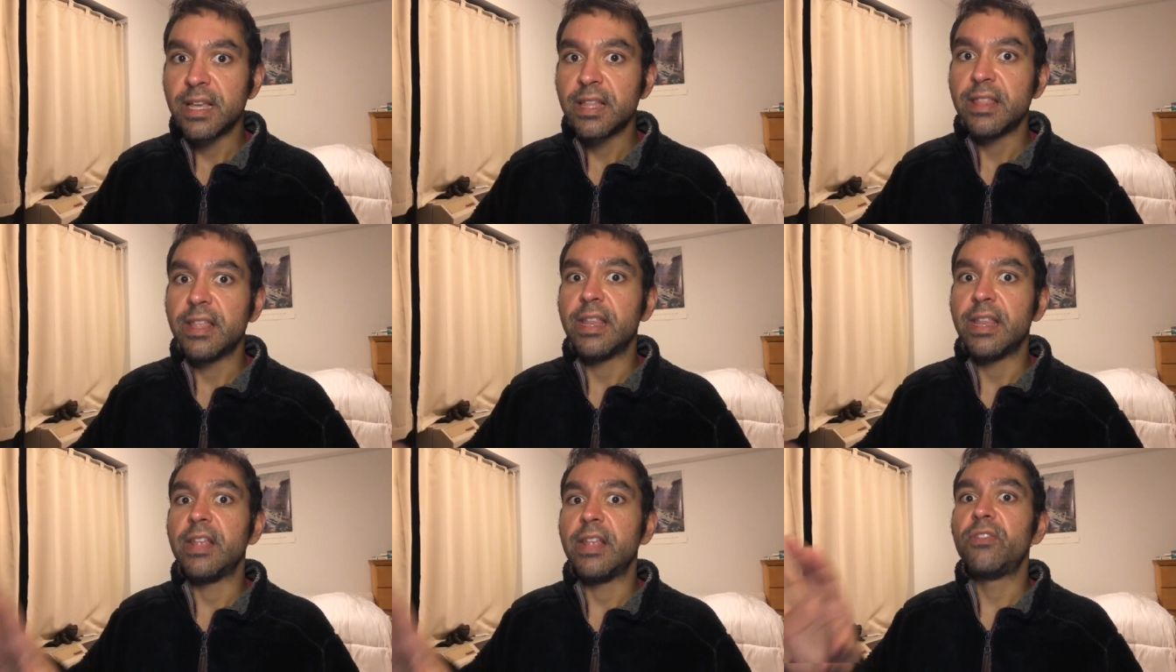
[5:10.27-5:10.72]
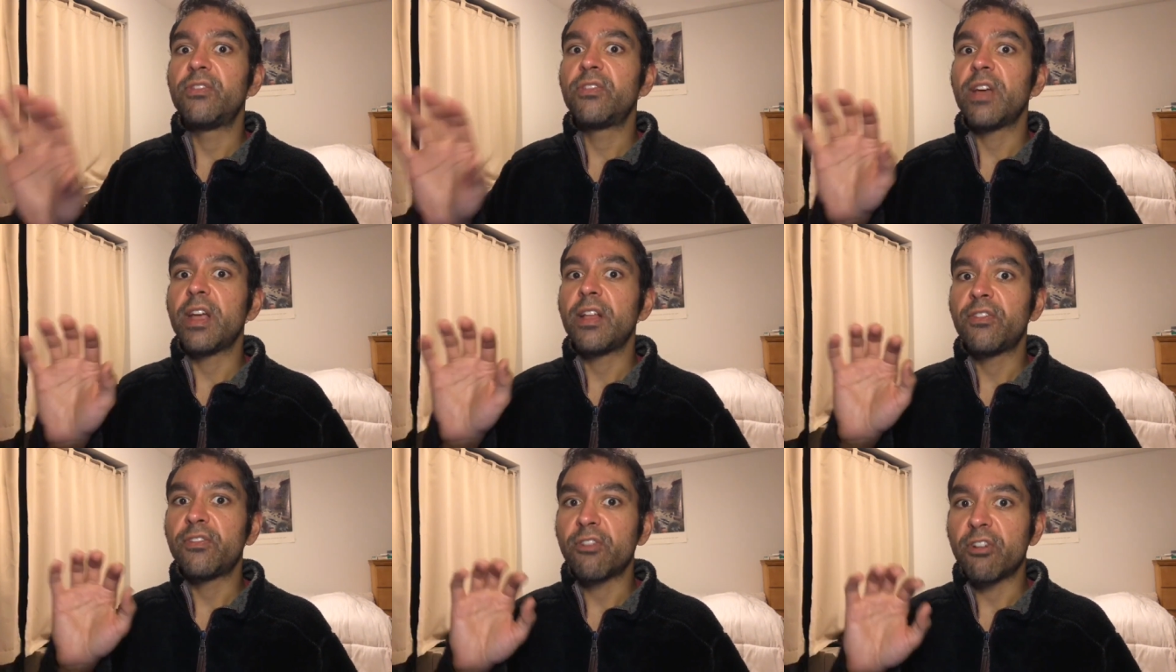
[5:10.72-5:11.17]
then
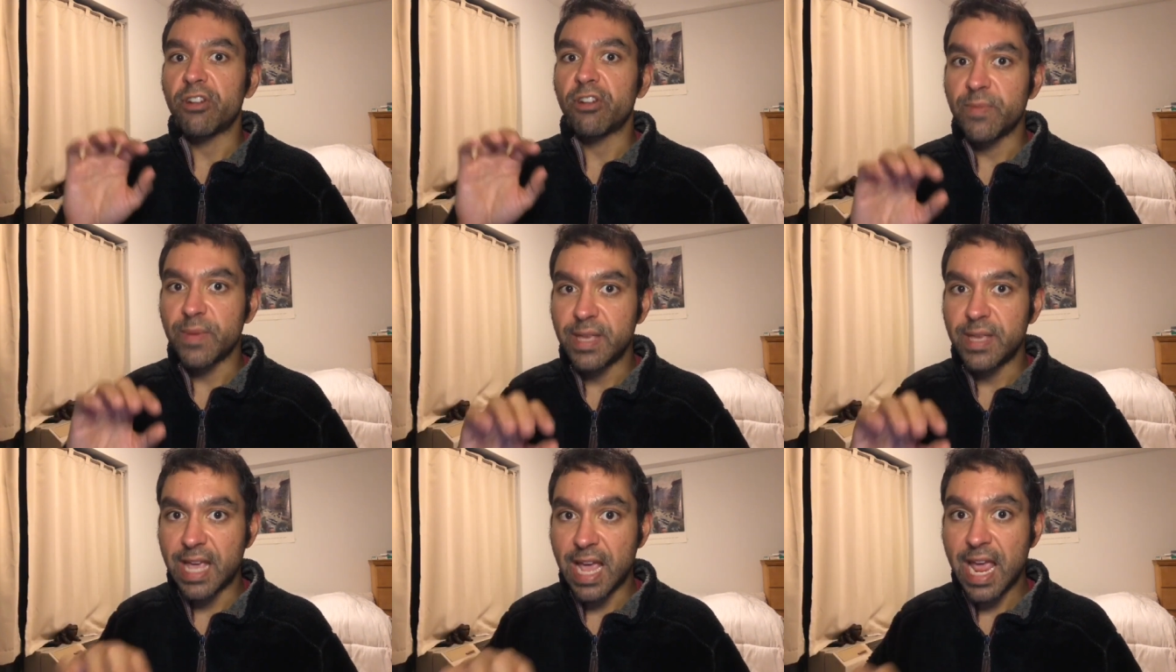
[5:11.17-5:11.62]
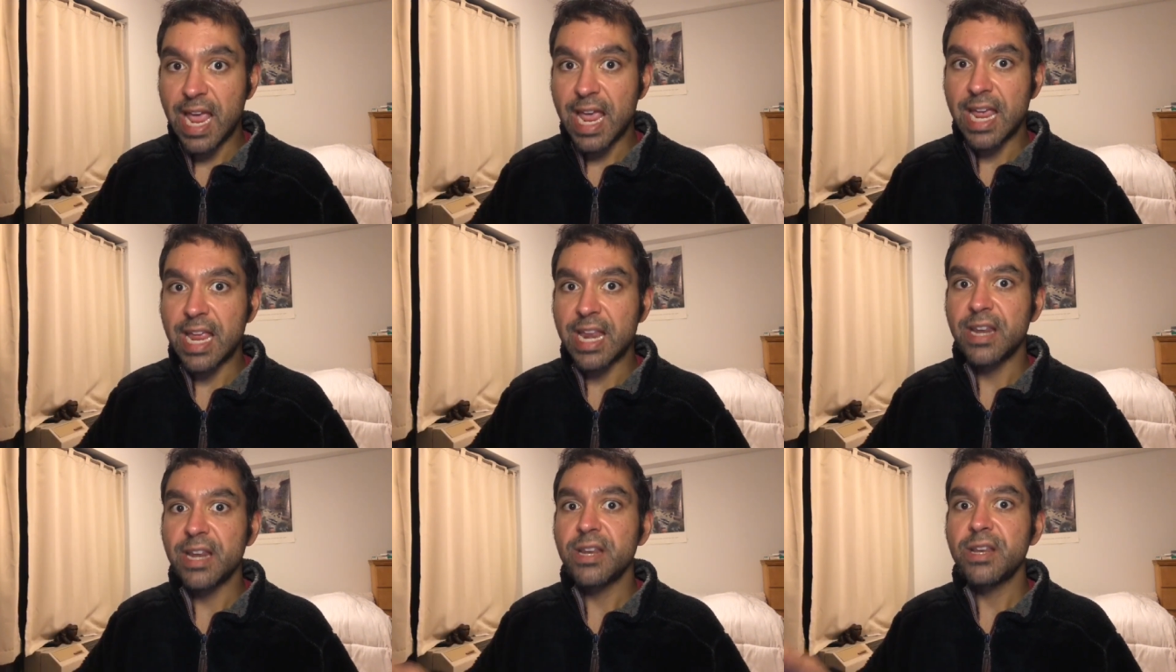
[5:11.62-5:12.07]
insights start to be
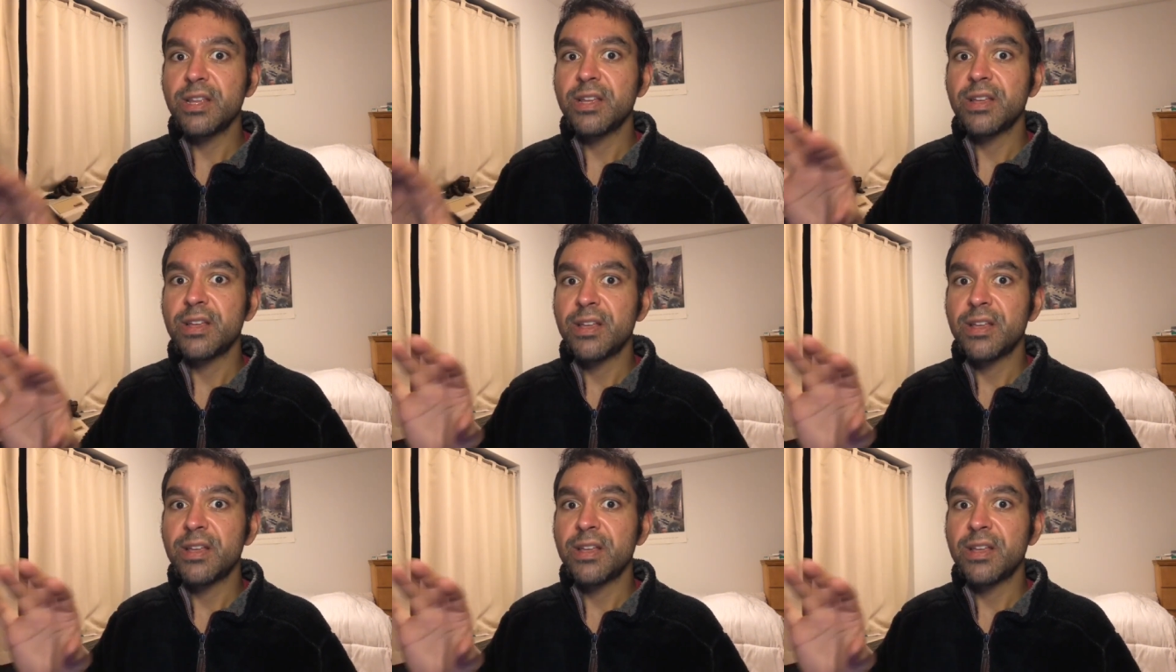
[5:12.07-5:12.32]
gained